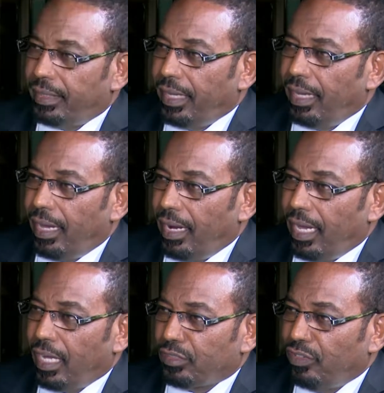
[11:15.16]
there an
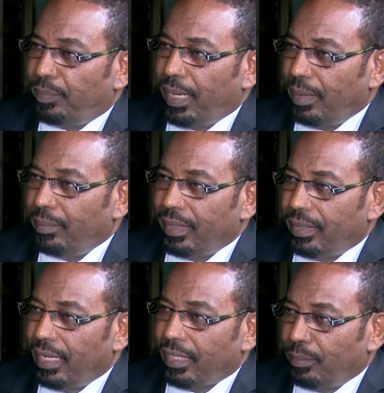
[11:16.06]
act of parliament
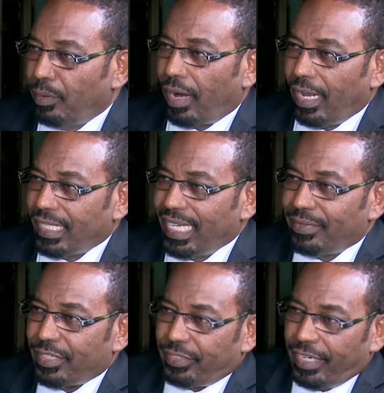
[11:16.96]
that more or less
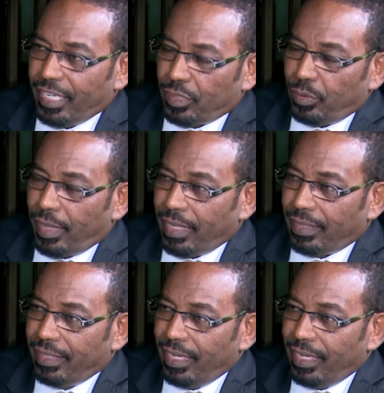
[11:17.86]
gives strength to that?